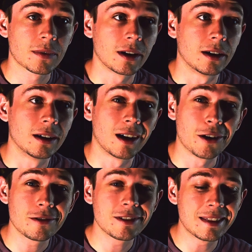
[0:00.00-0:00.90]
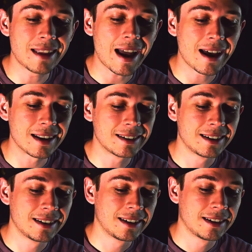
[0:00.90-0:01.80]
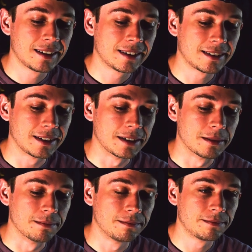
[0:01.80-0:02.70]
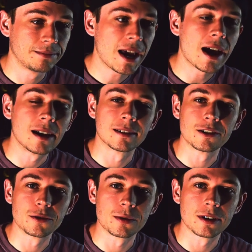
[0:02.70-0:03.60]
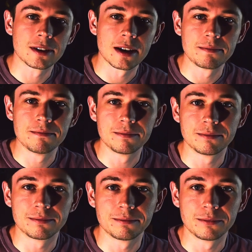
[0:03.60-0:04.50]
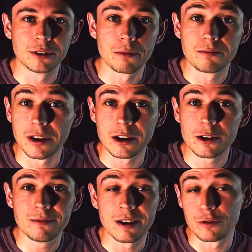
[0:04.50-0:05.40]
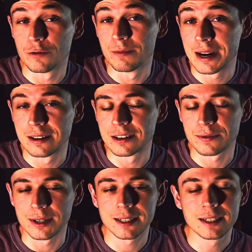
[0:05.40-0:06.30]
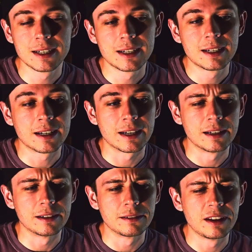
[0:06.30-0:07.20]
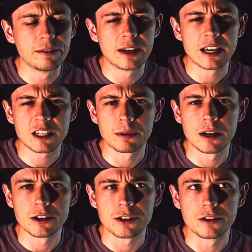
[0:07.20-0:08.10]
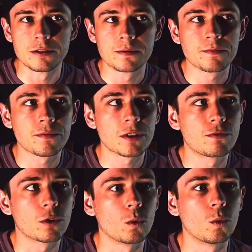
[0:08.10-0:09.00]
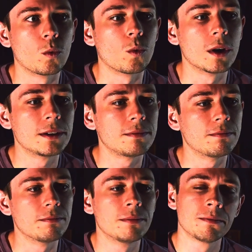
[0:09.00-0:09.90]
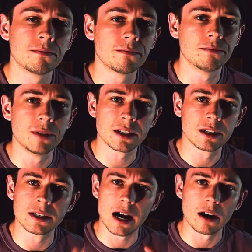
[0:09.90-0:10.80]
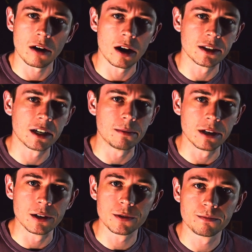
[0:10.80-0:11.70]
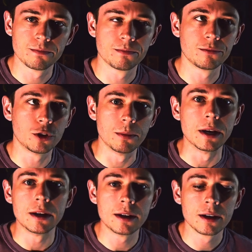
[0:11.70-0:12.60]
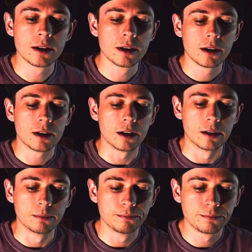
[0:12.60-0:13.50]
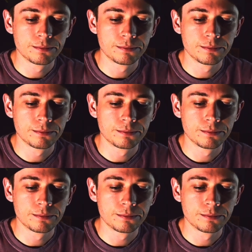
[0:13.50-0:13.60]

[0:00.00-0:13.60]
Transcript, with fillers: Uh, other than that, um, yeah, I just wanted to say, you know, thank you if you've made it this far and give an explanation for what this entire concept is to me. Um,